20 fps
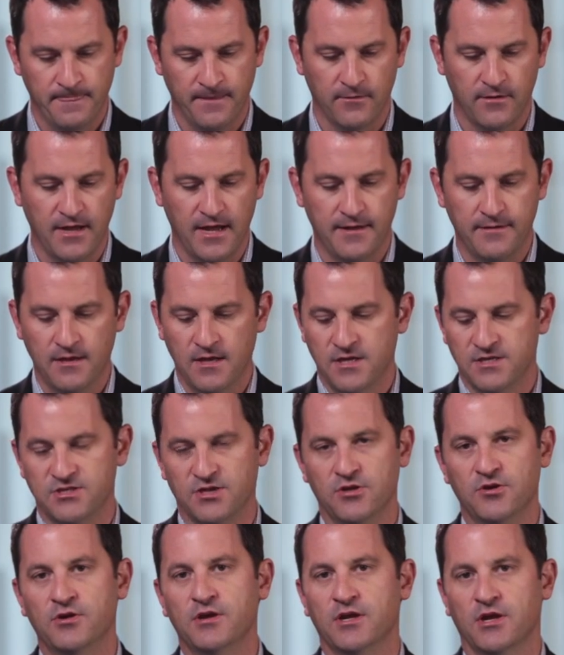Okay, so
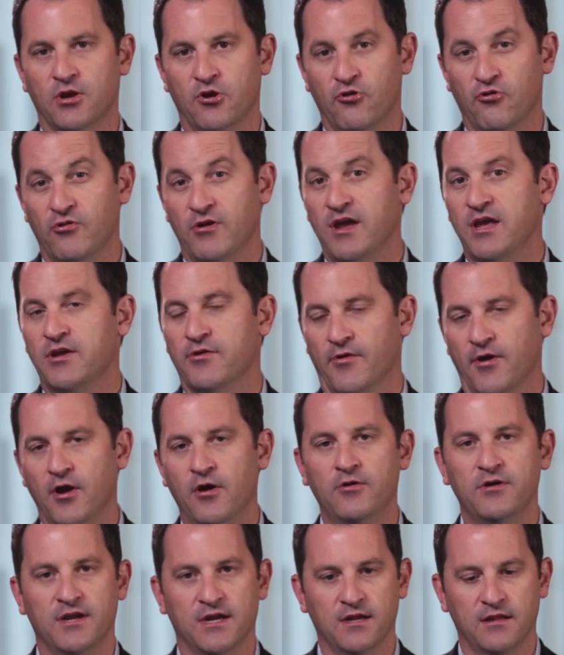you can create your
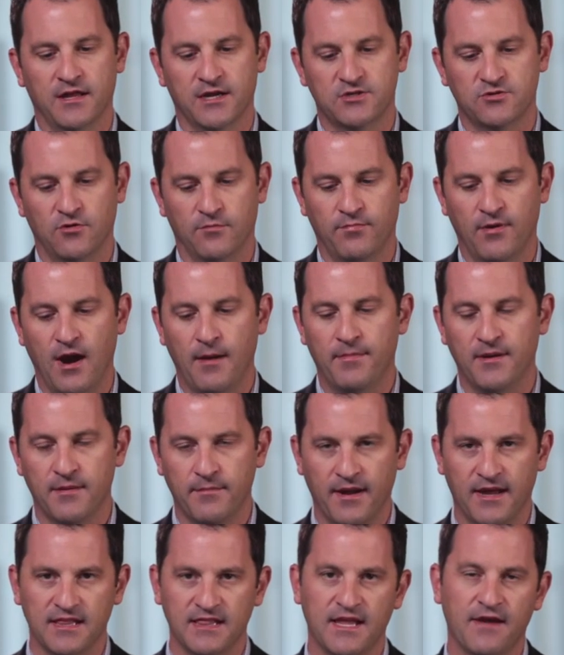own intellectual property
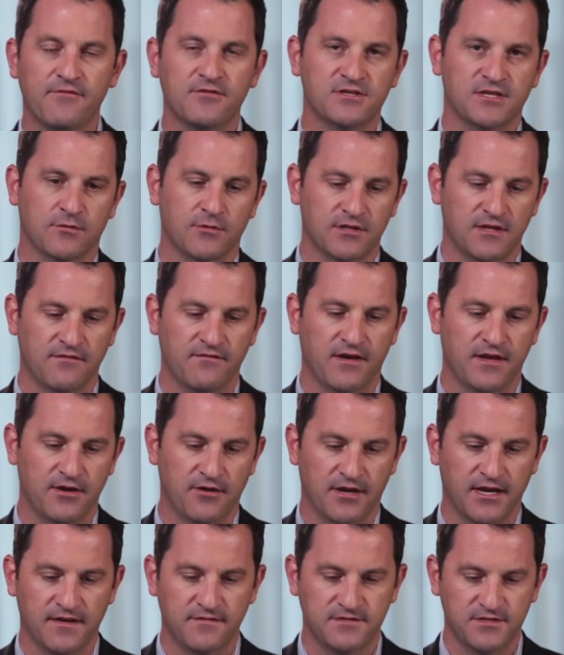by leveraging what the
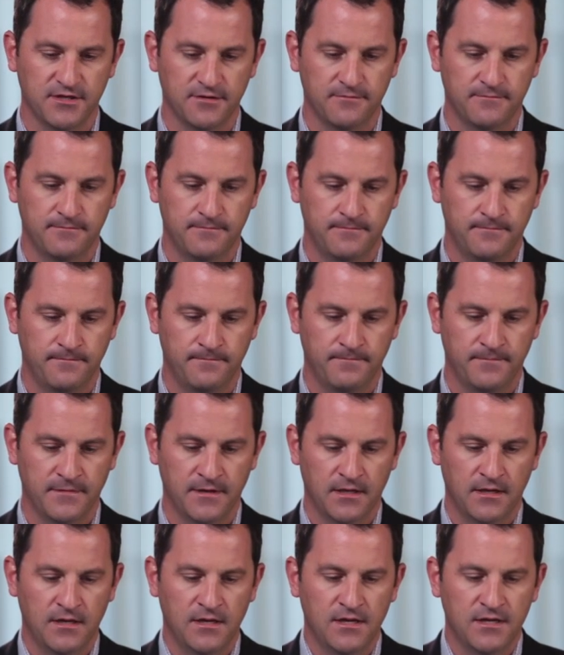vendor gives you.
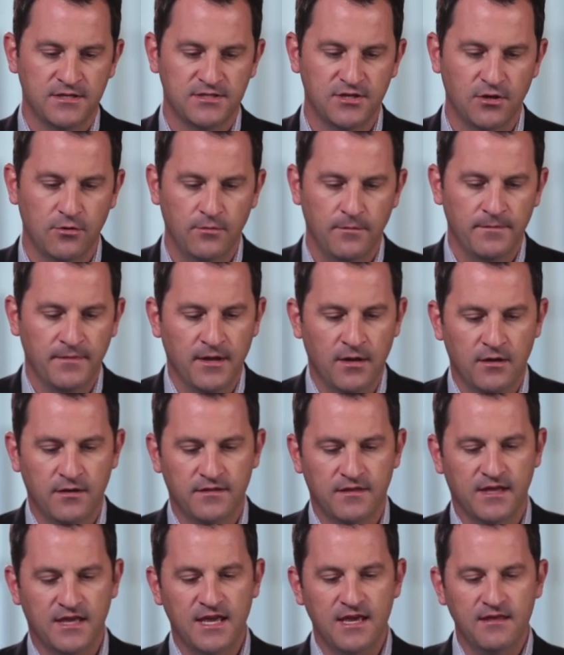So
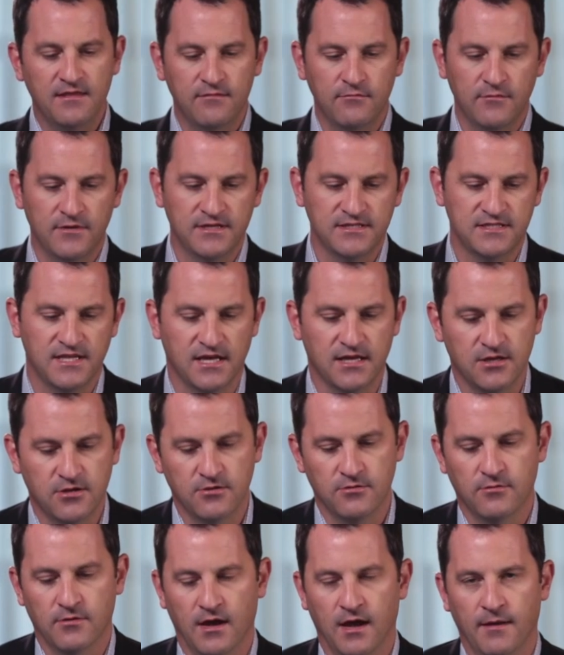the key is that
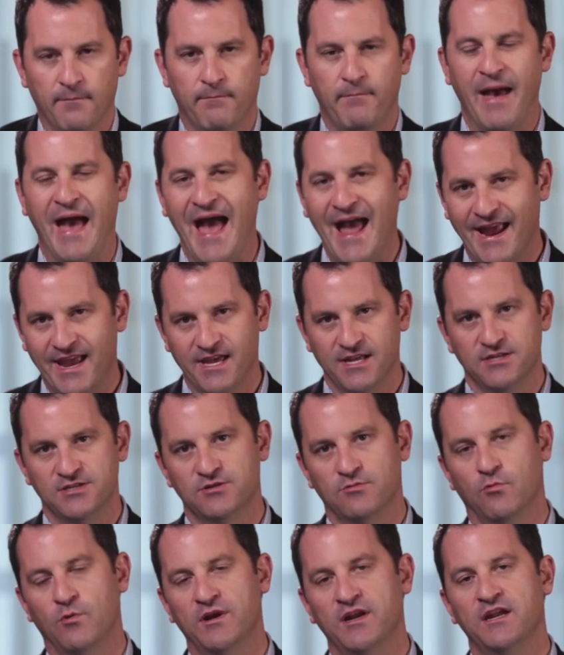you package
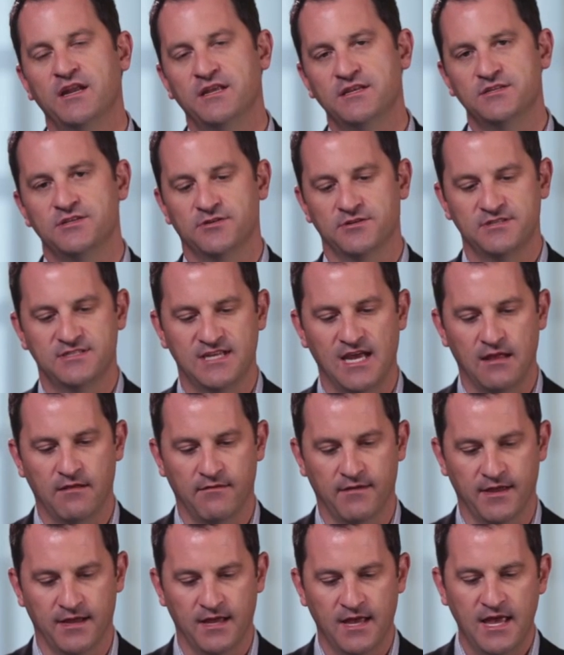what it is you're
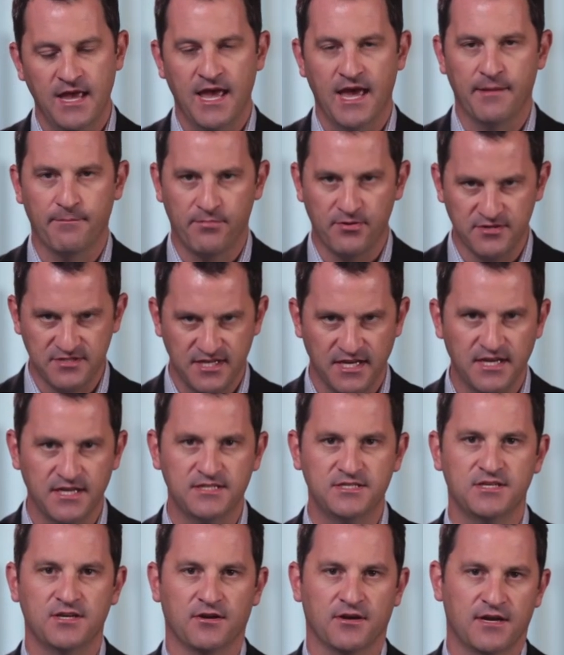selling and present
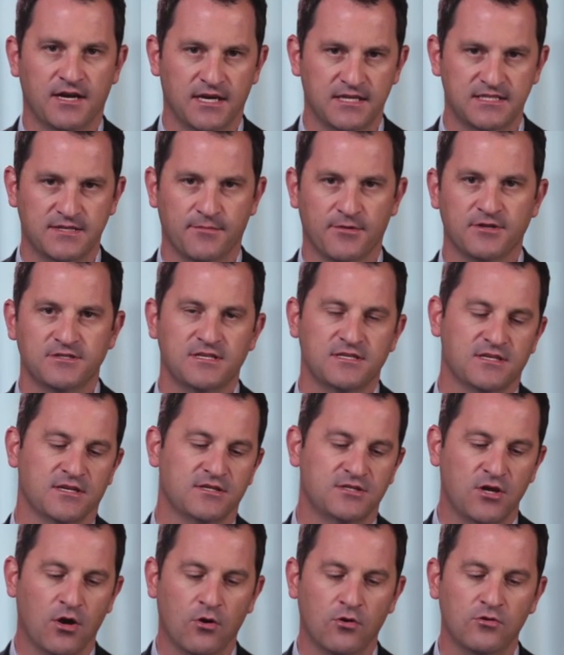it to your customers as a
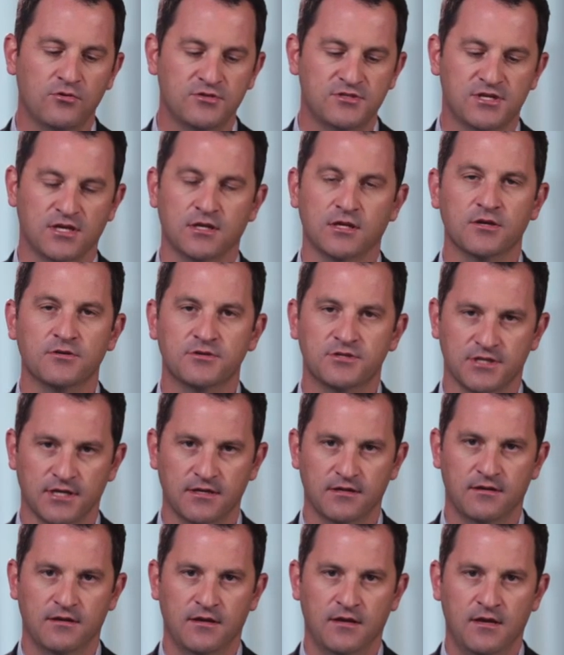total solution,